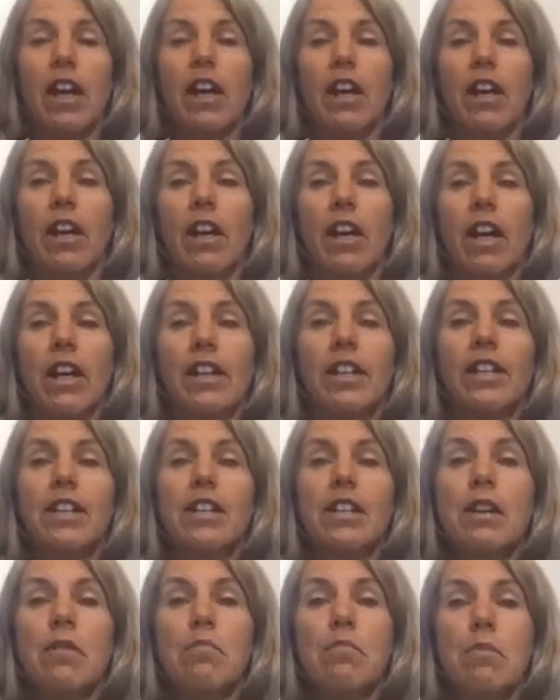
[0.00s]
And a
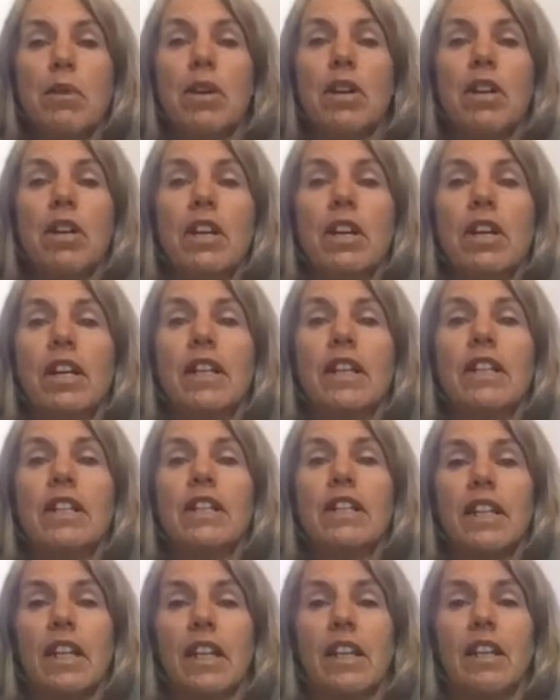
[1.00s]
number
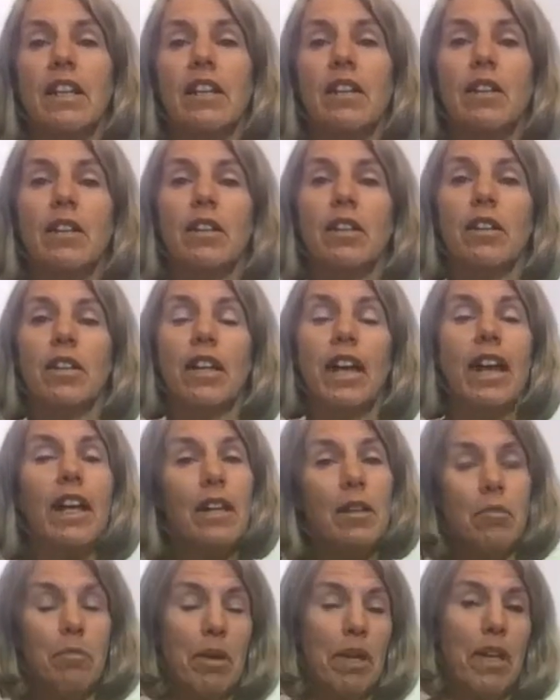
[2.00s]

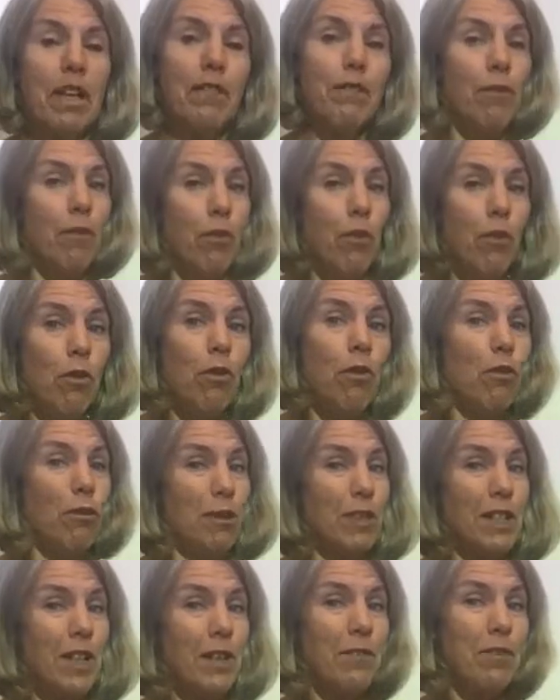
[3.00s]
can be a 4
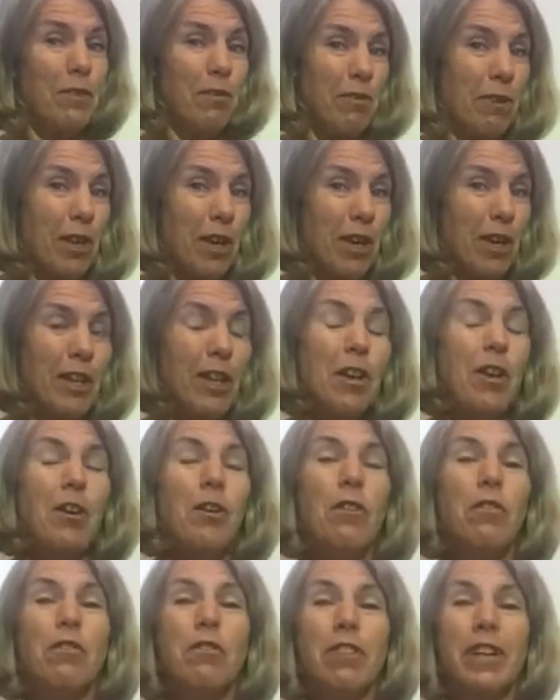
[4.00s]
or a 7 or a 9,
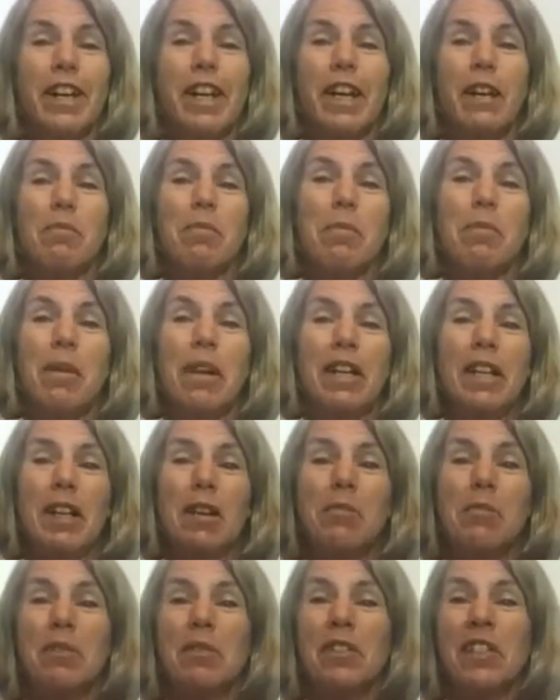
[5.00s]
or it can be made
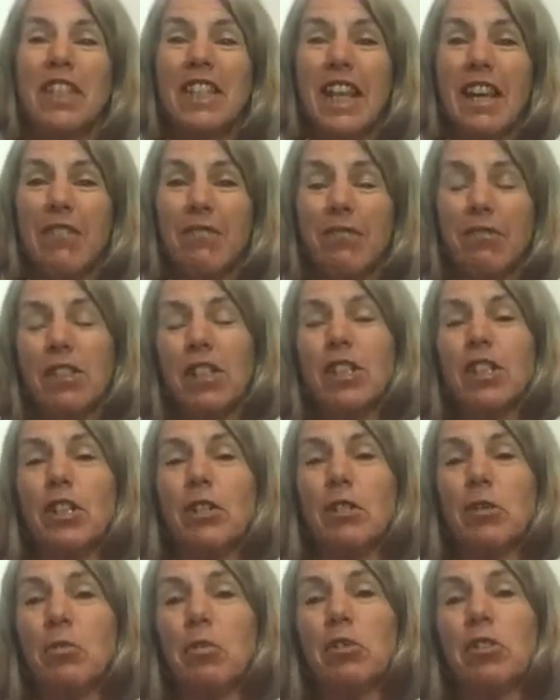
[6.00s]
up of several
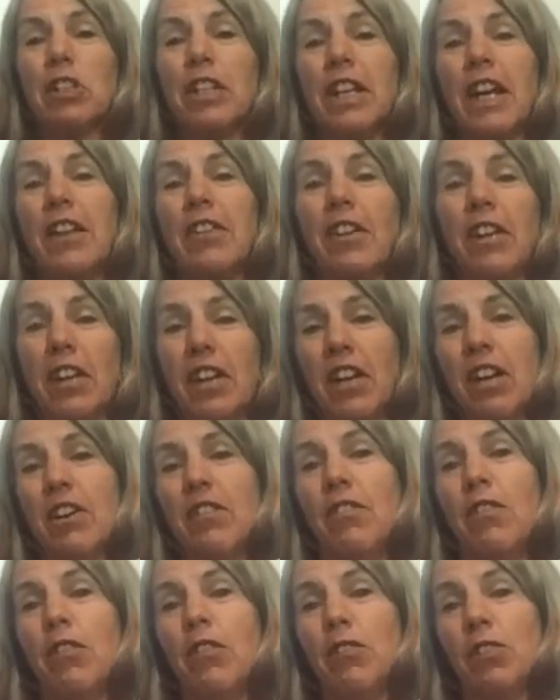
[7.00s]
digits put together.
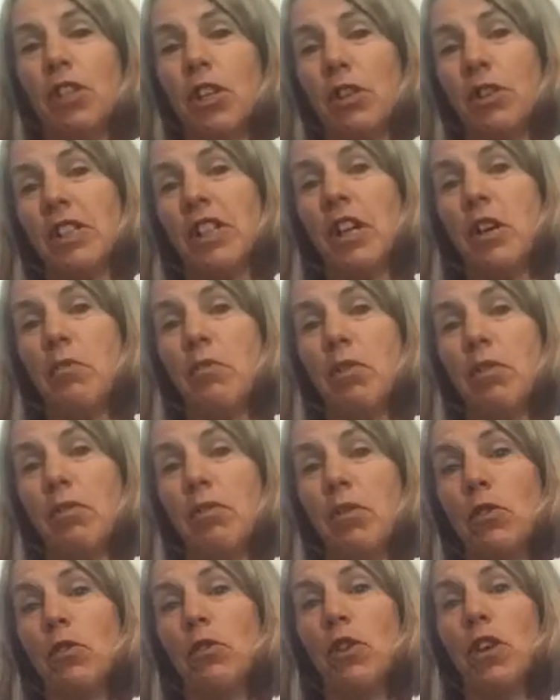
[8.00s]
For example,
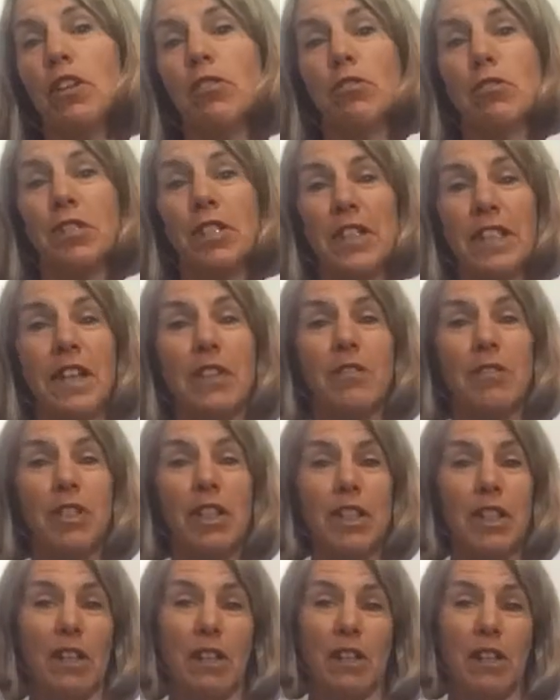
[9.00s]

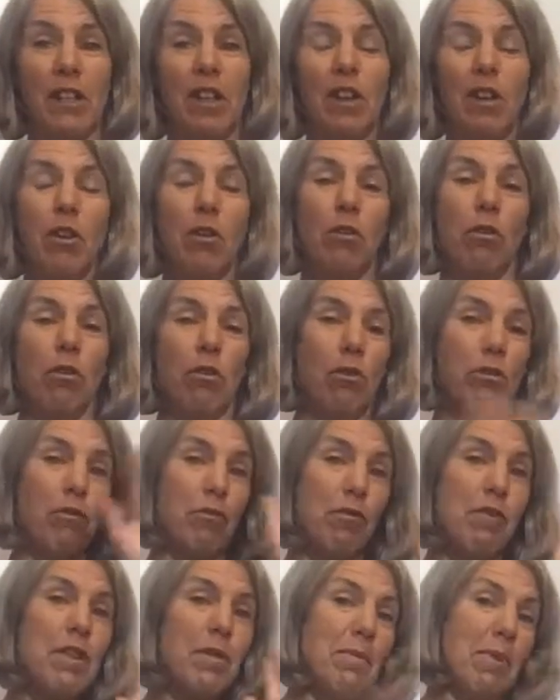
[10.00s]
479 or
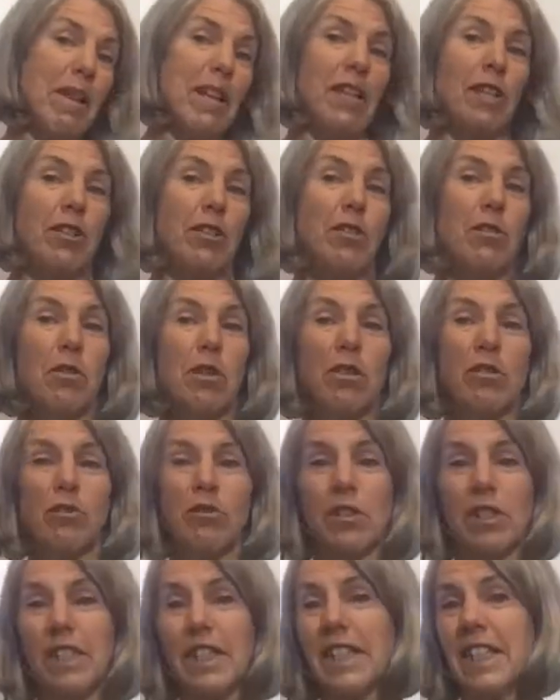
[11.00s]

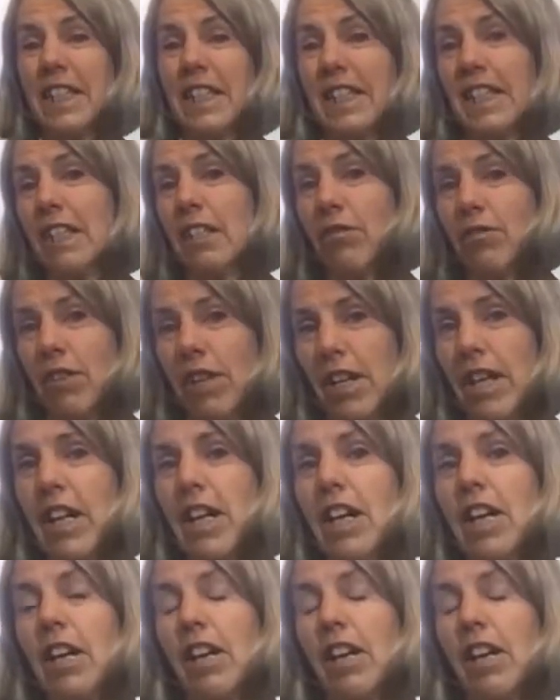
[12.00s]
3,263,000.